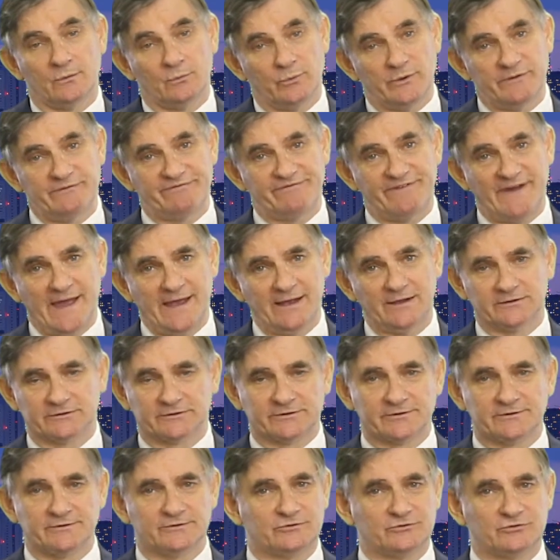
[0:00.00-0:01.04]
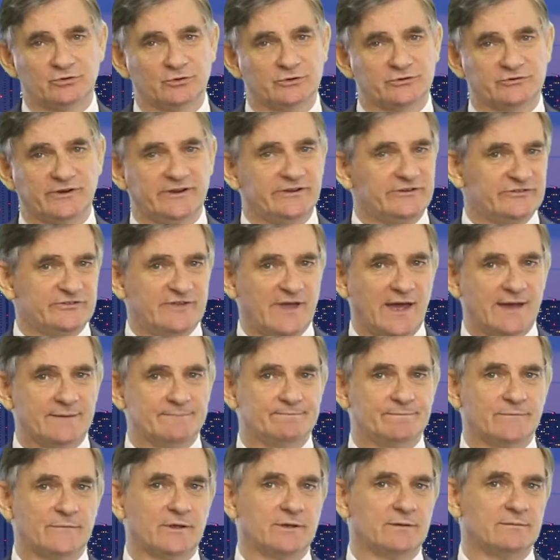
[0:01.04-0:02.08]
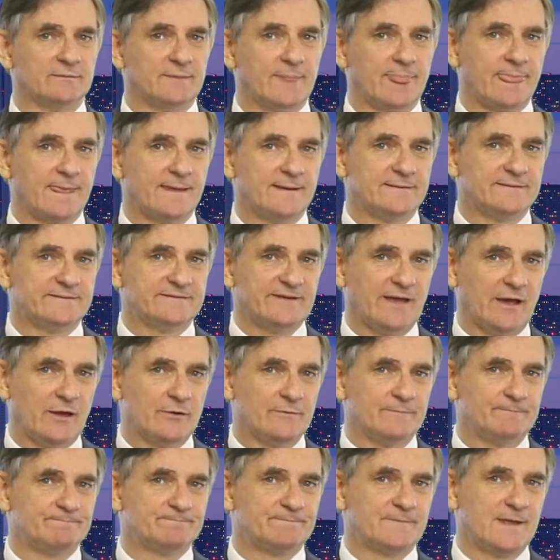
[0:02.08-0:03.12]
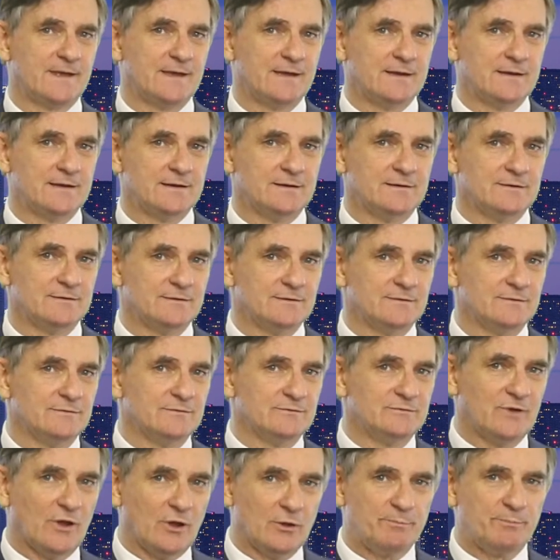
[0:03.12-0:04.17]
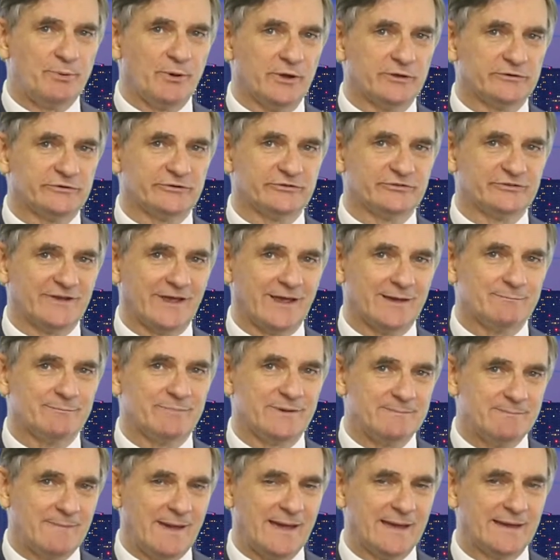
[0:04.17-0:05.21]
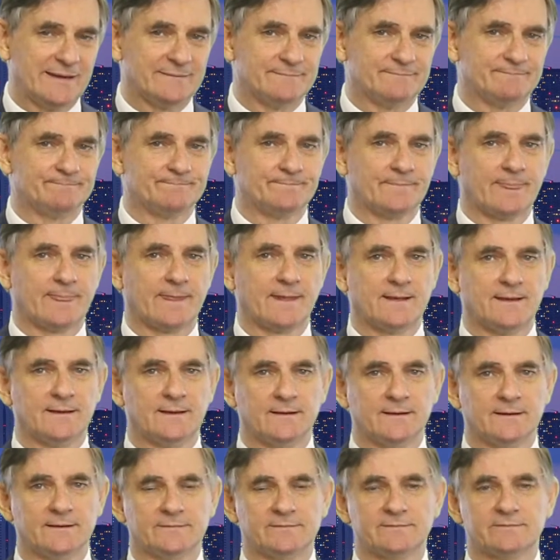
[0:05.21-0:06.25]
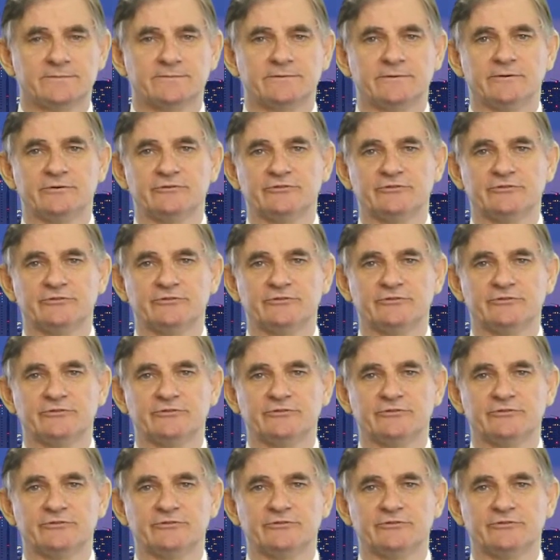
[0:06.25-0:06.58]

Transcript: we failed to address that. So, no purchase can be made. There